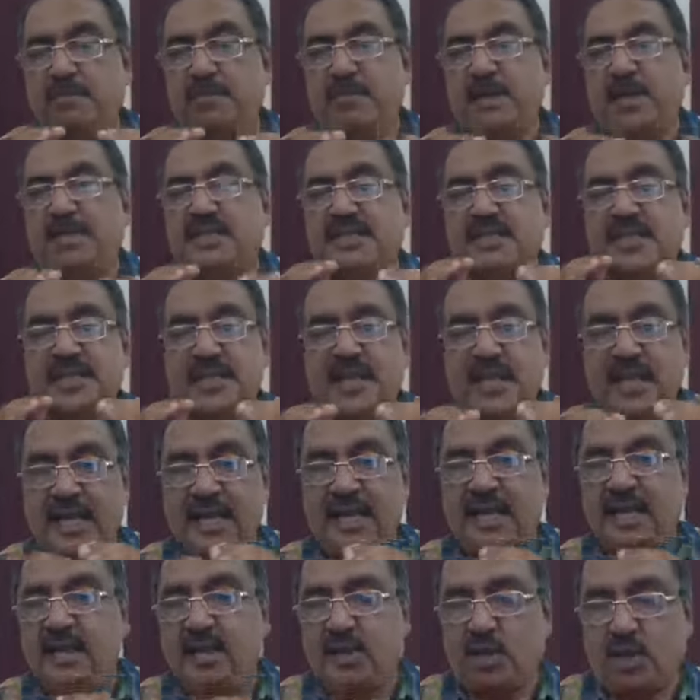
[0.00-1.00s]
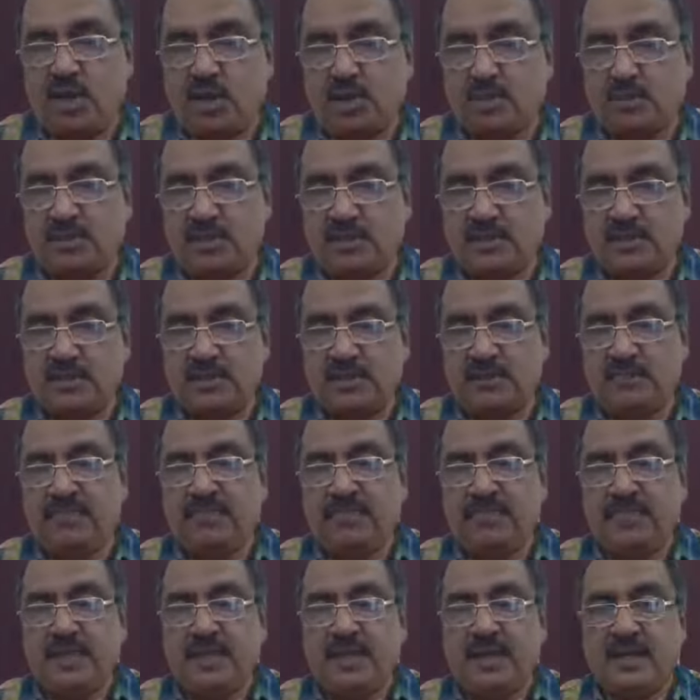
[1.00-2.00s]
basic legal documents.
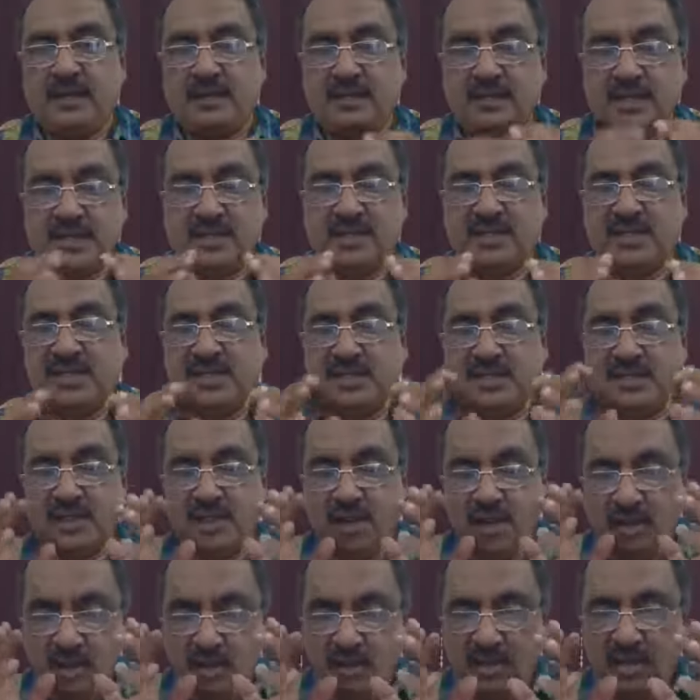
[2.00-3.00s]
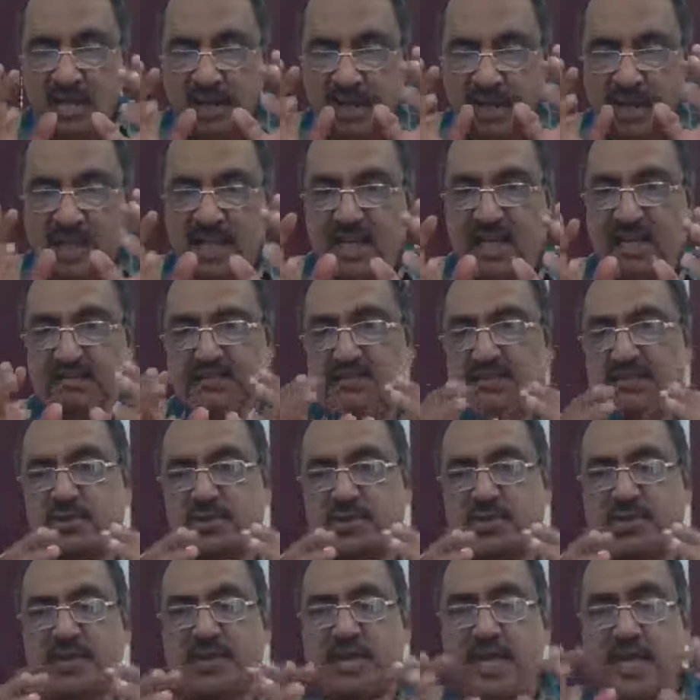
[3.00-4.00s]
This is all the legal
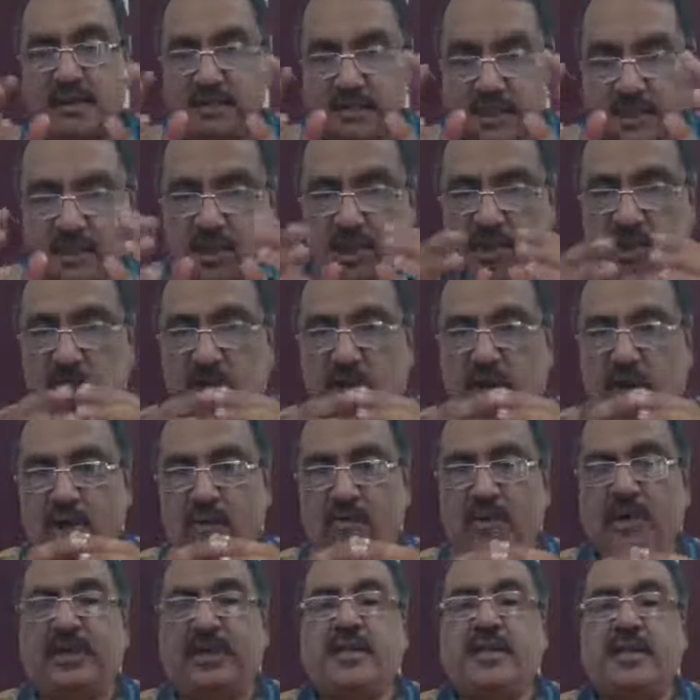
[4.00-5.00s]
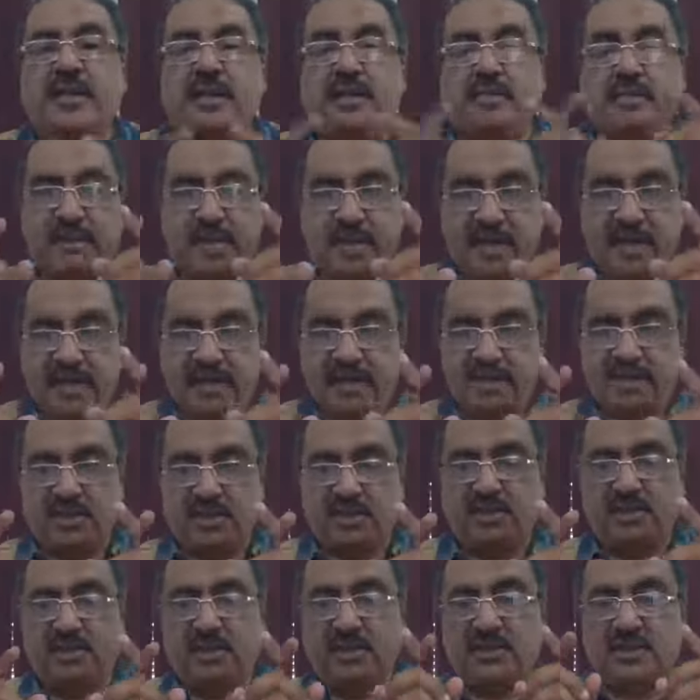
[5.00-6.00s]
position about the document. The
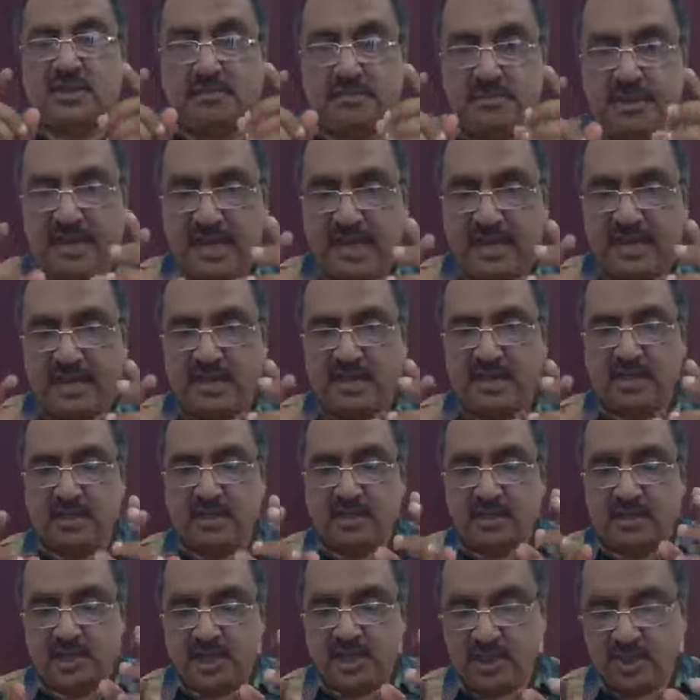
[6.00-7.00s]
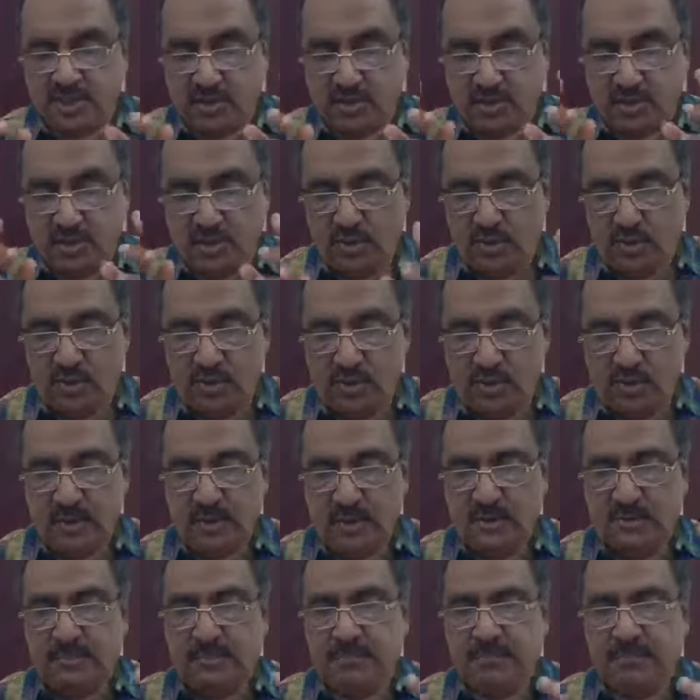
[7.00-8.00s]
manager, the banker, they should know.
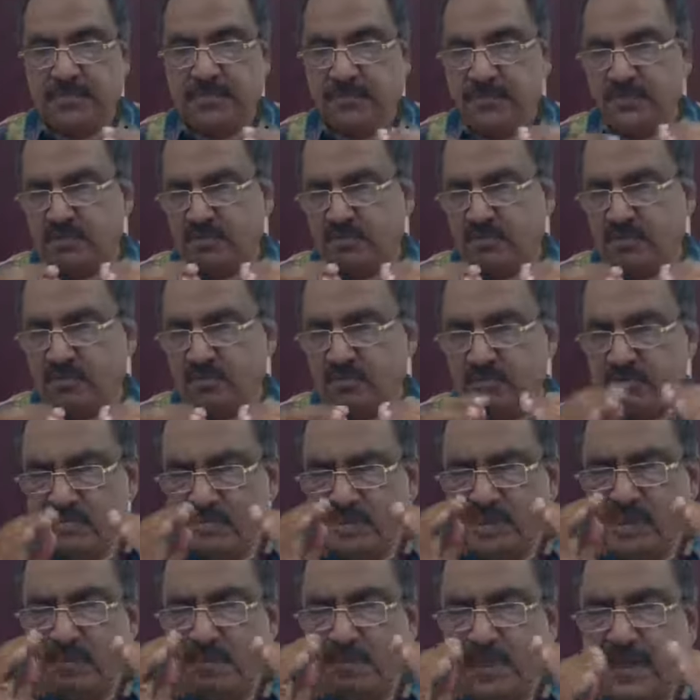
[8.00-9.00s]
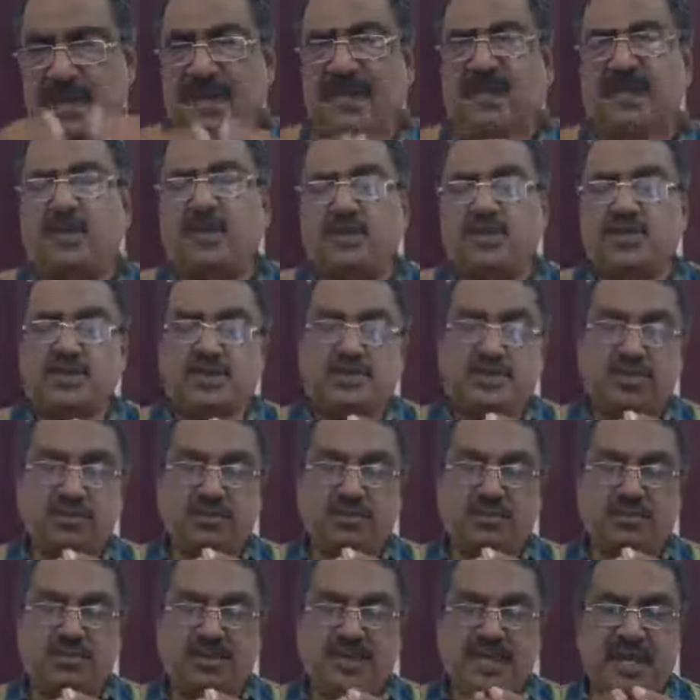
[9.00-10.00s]
So the banker
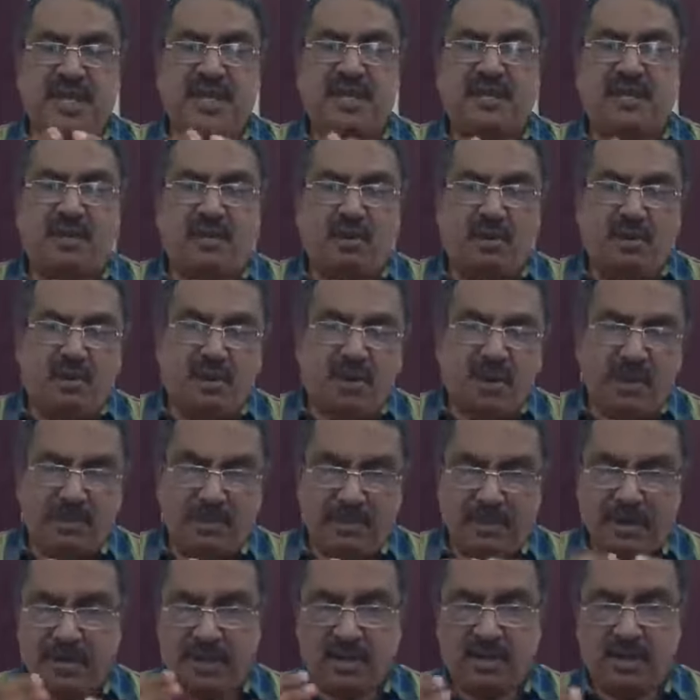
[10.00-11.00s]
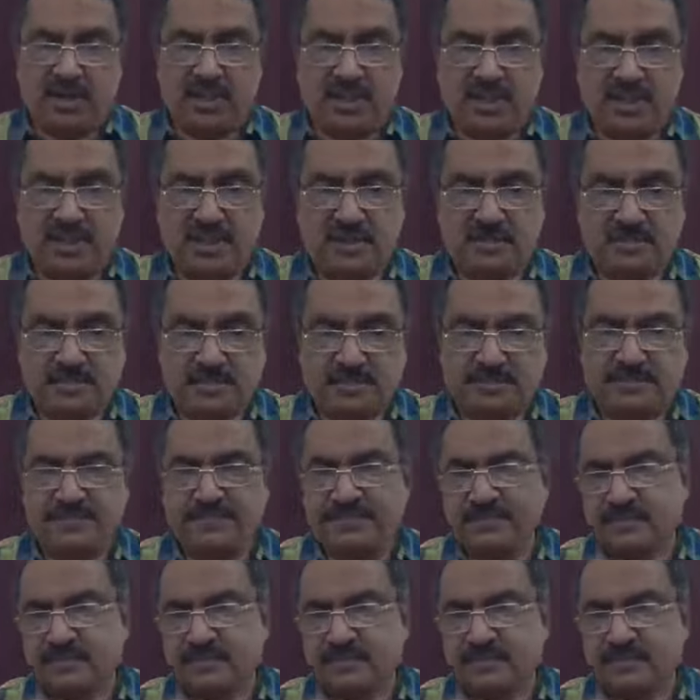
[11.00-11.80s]
should take all precautions